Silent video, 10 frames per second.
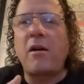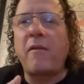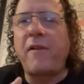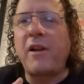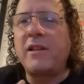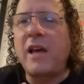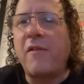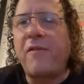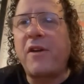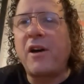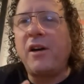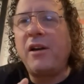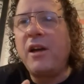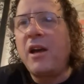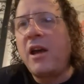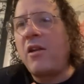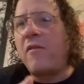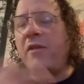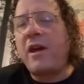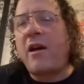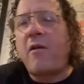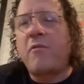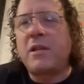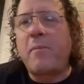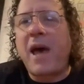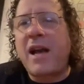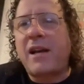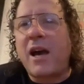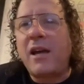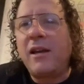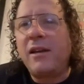Philadelphia, and over there I was a bad guy,